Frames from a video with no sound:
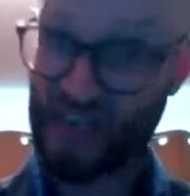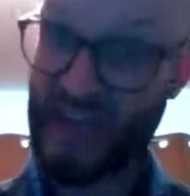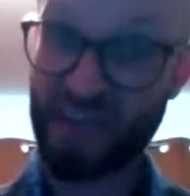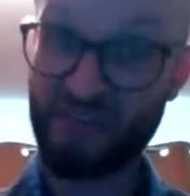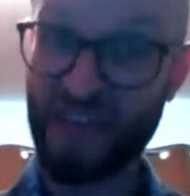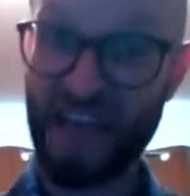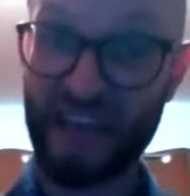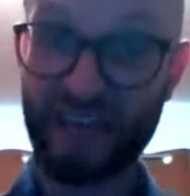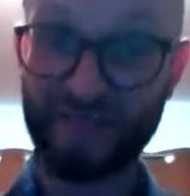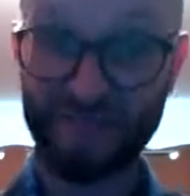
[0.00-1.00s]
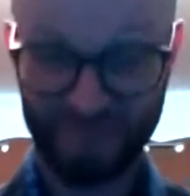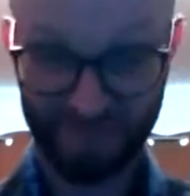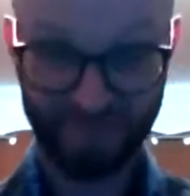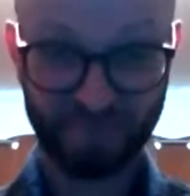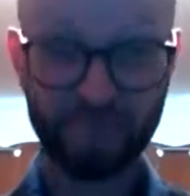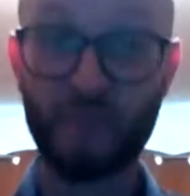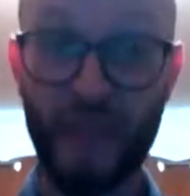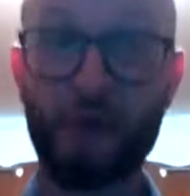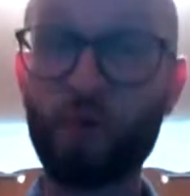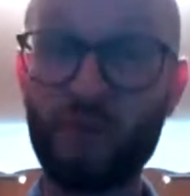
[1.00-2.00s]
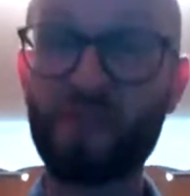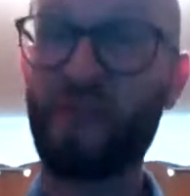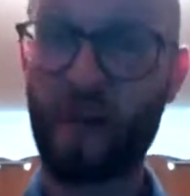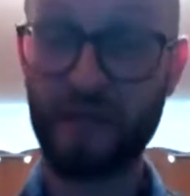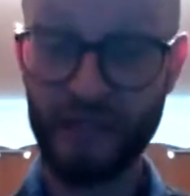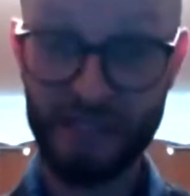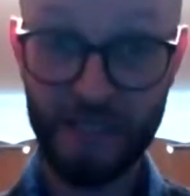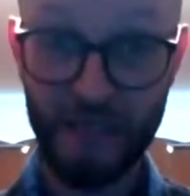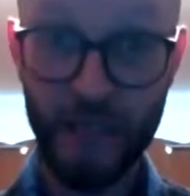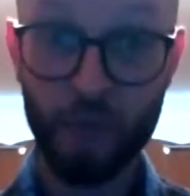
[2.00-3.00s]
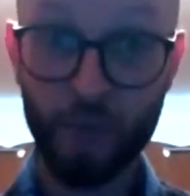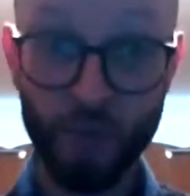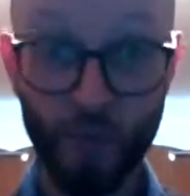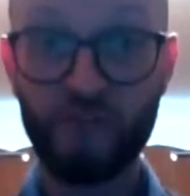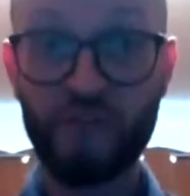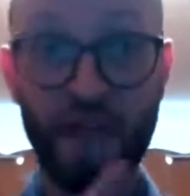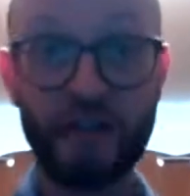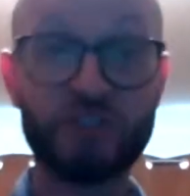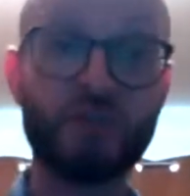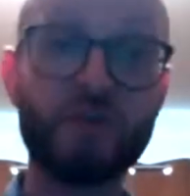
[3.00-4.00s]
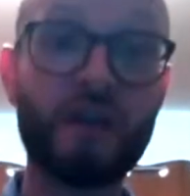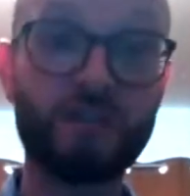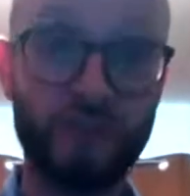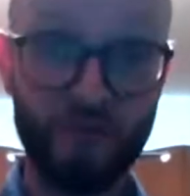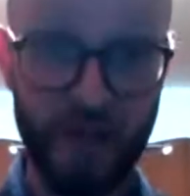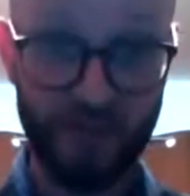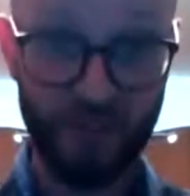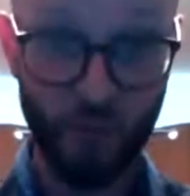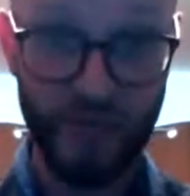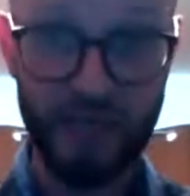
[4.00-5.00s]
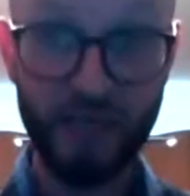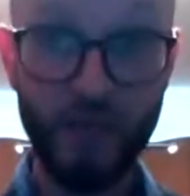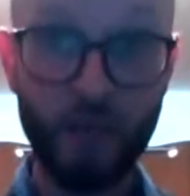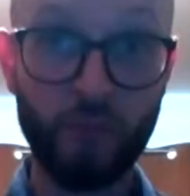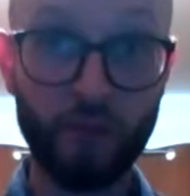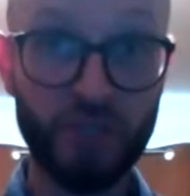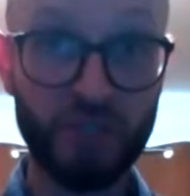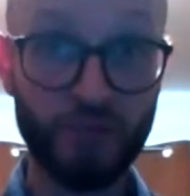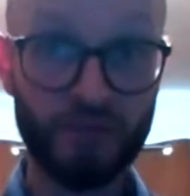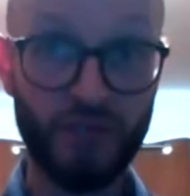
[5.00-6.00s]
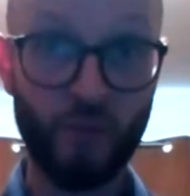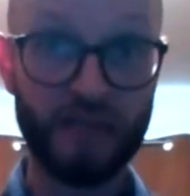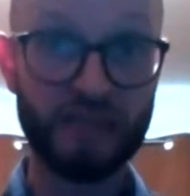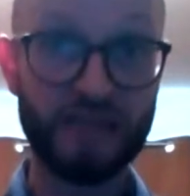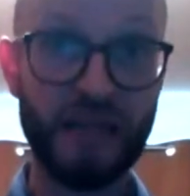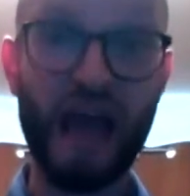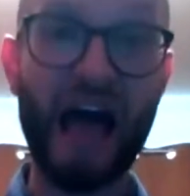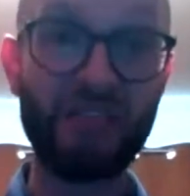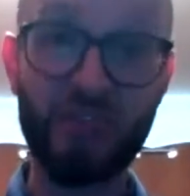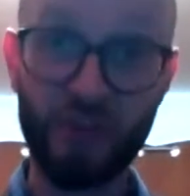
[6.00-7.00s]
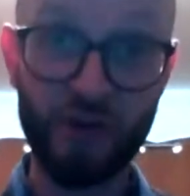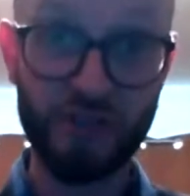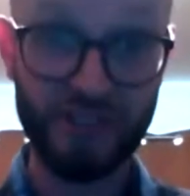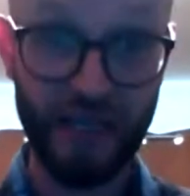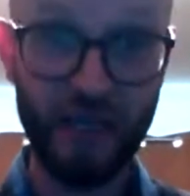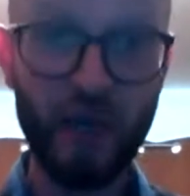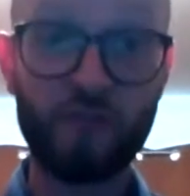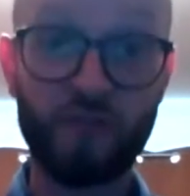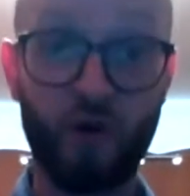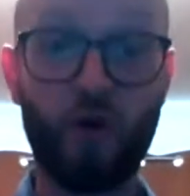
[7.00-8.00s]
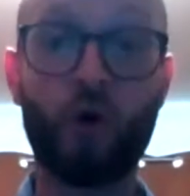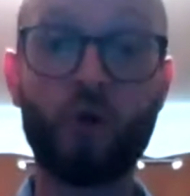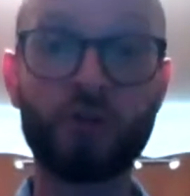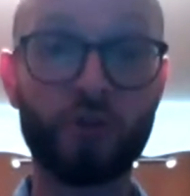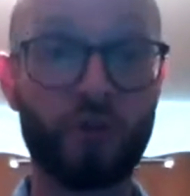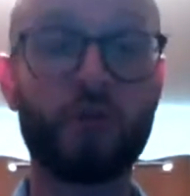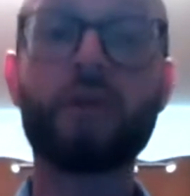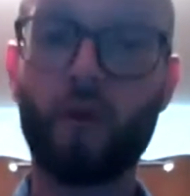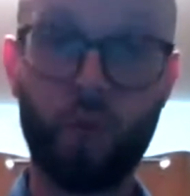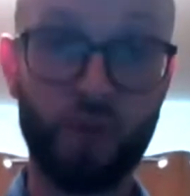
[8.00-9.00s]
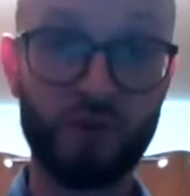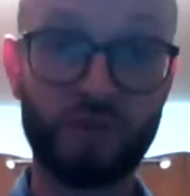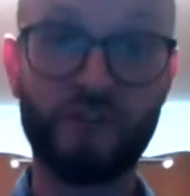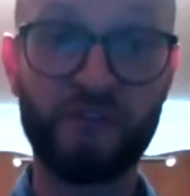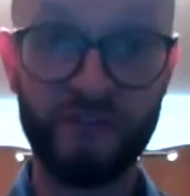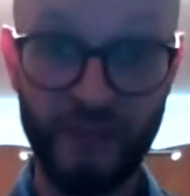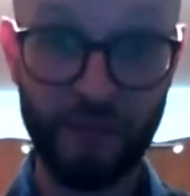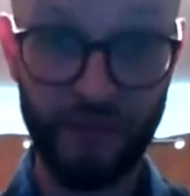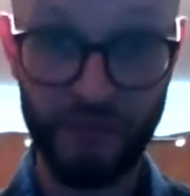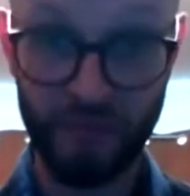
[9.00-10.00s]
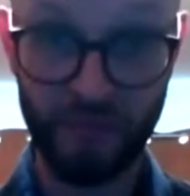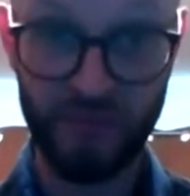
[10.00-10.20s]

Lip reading: us a like if you like it. That would be fabulous. But don't forget to tune in for the rest of the week. Monday, Tuesday, Wednesday, and Thursday for all the other wonderful 15 minutes